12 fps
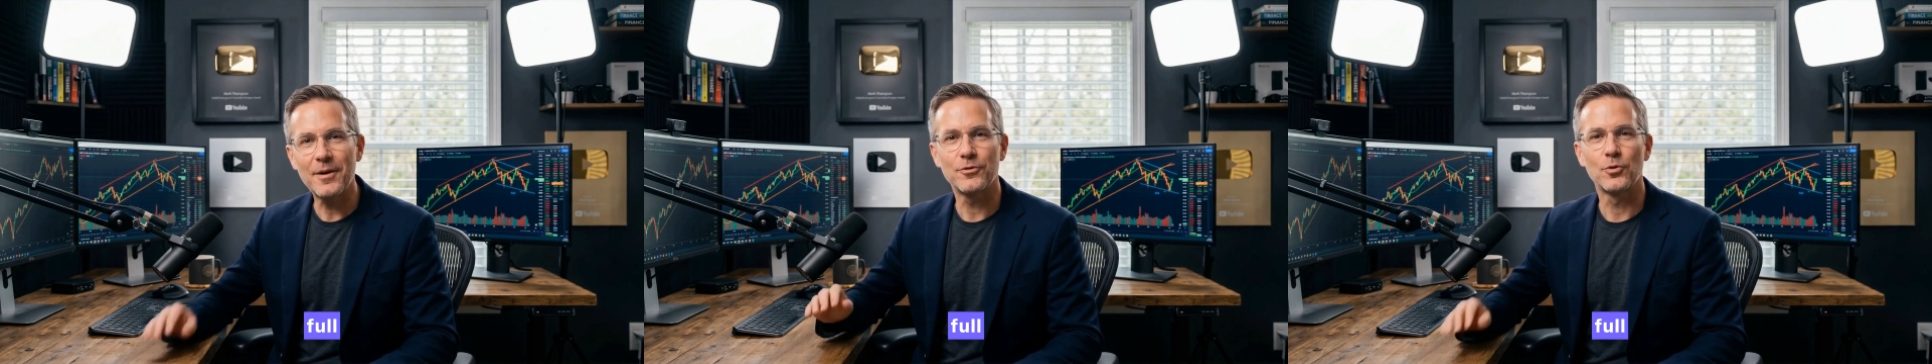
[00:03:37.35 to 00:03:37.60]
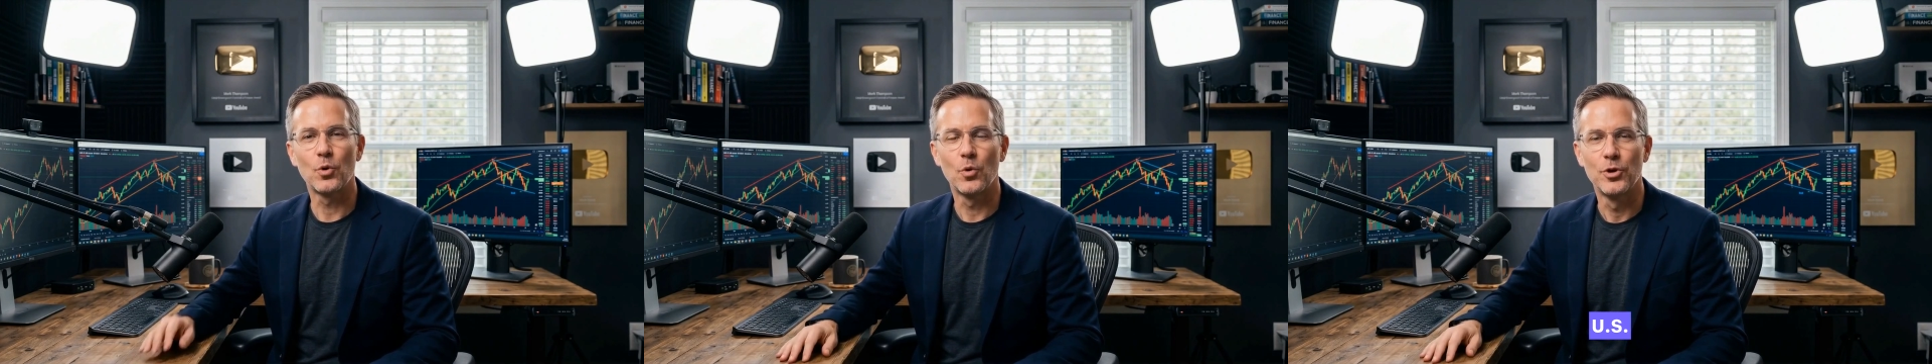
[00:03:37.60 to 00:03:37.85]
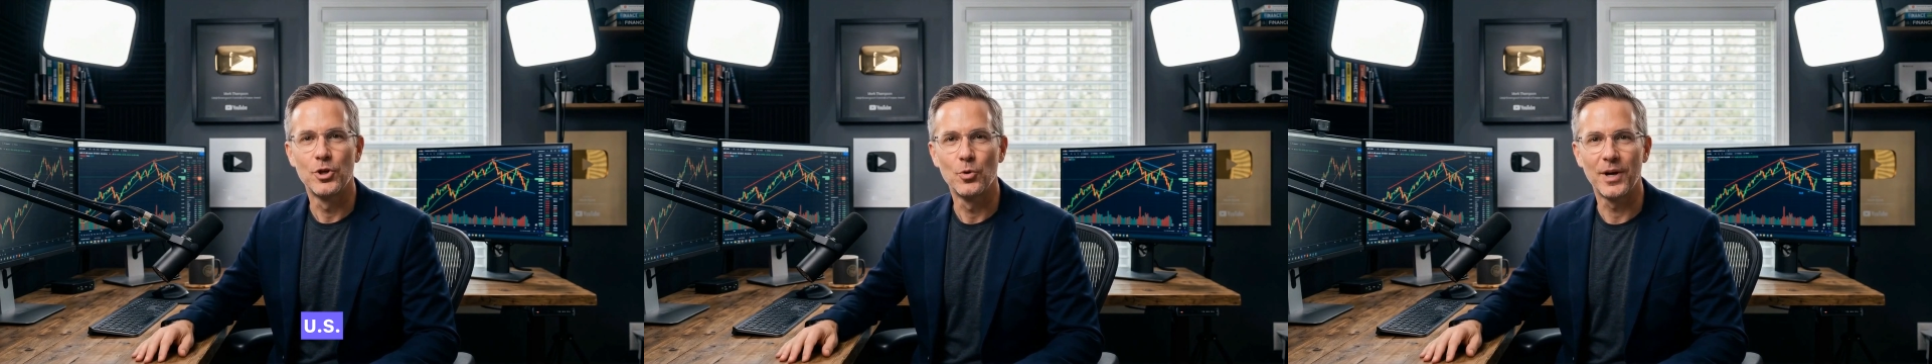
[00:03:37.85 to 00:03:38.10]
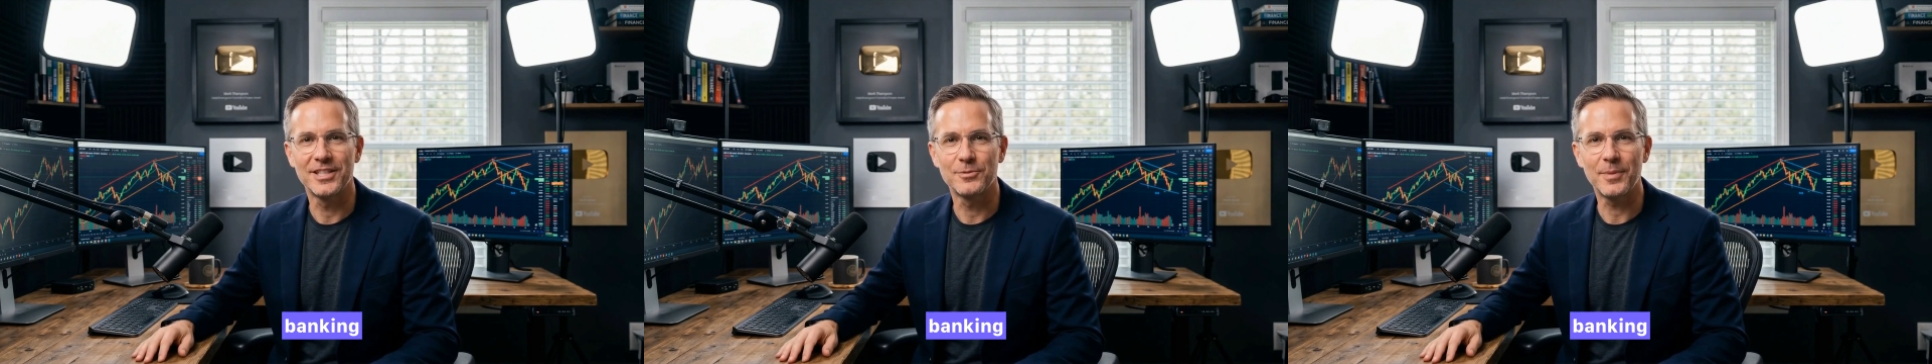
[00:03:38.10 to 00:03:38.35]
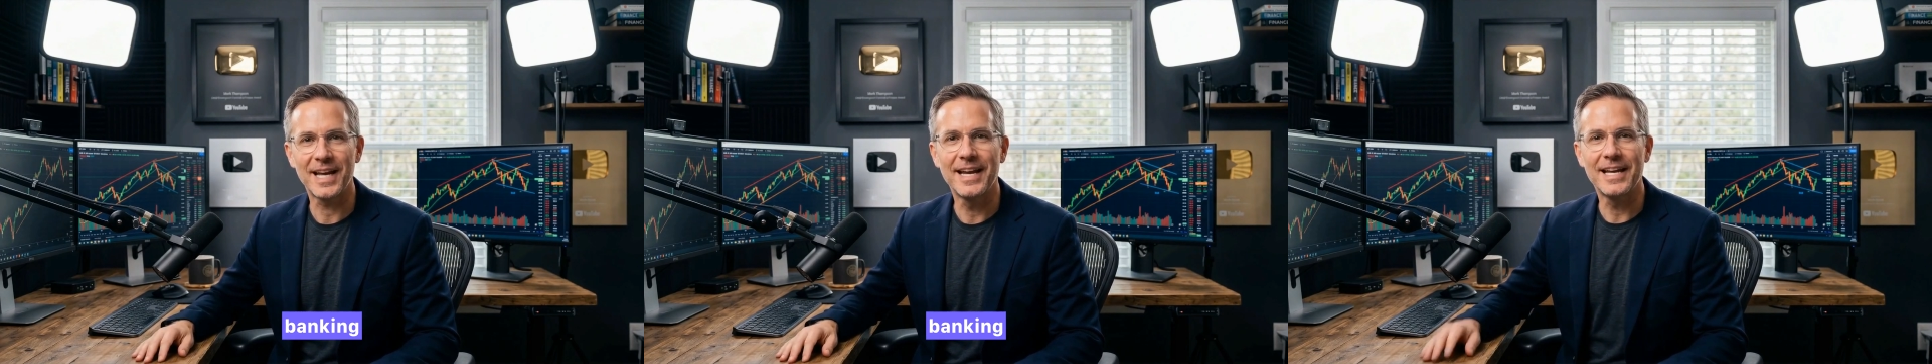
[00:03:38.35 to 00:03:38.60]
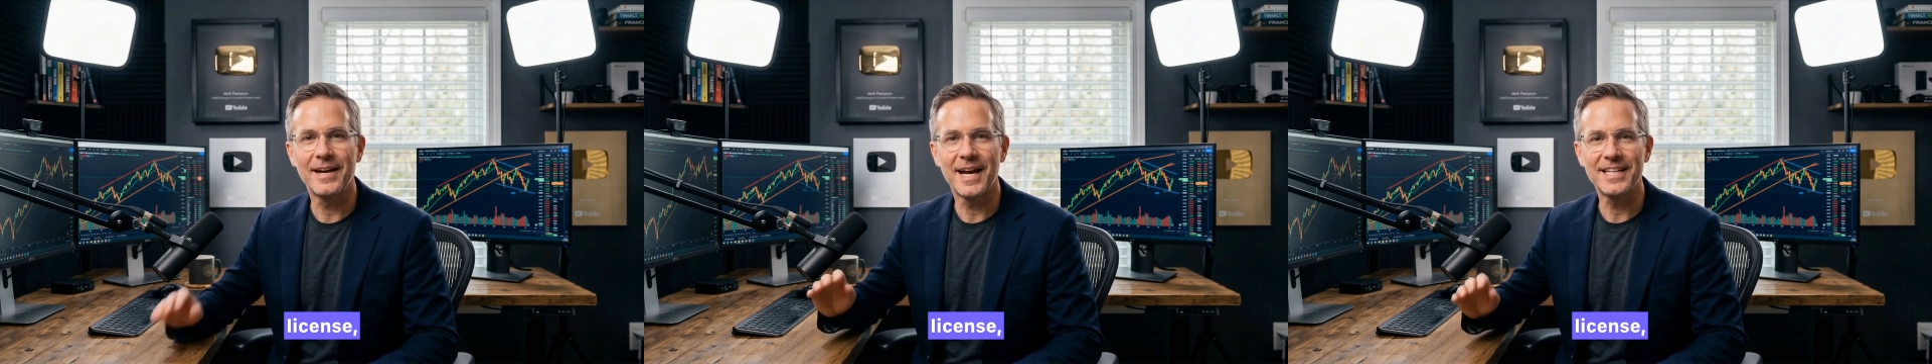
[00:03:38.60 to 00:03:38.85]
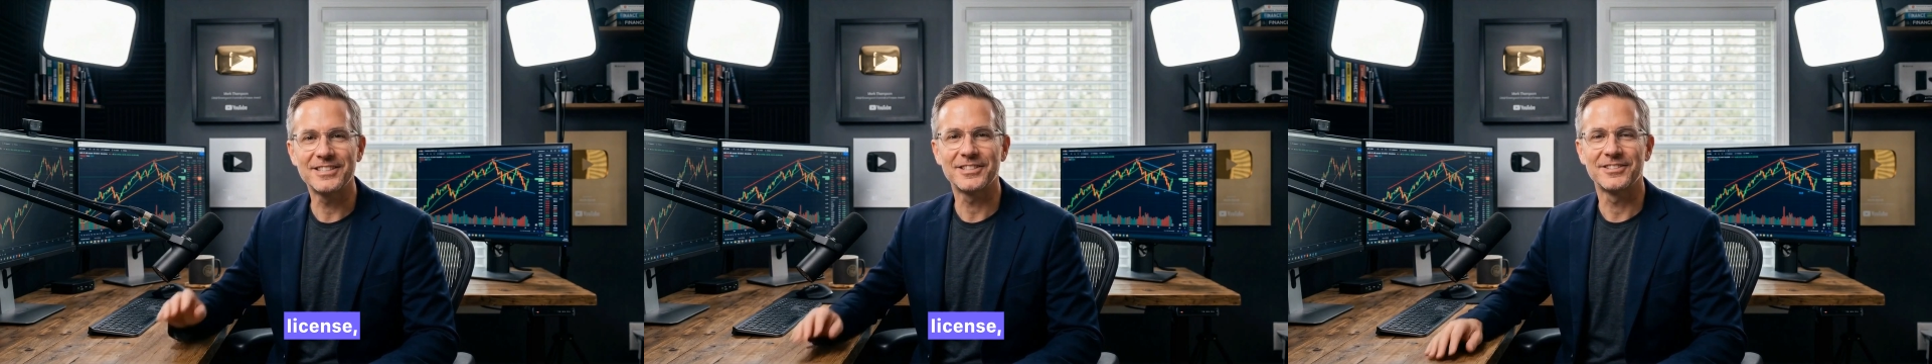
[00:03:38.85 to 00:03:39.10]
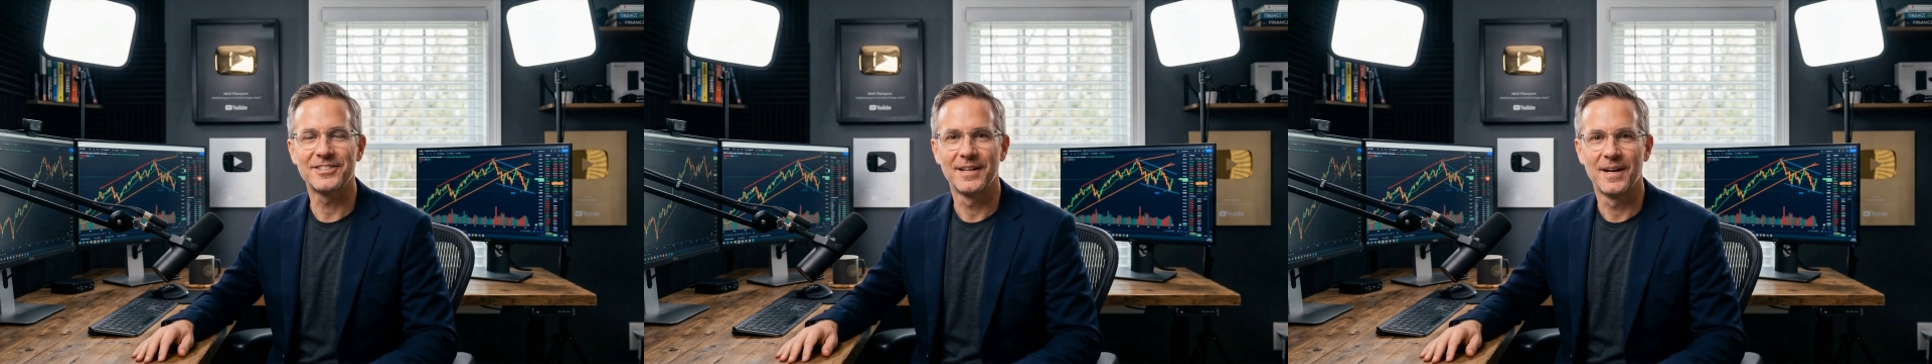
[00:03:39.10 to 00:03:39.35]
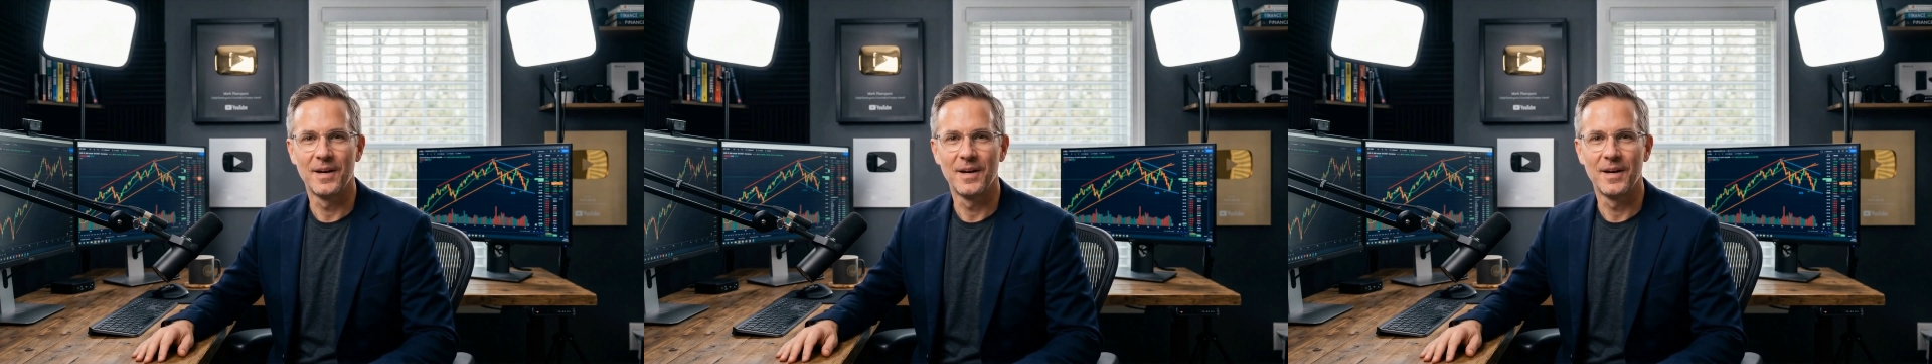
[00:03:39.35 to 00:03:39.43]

full US banking license,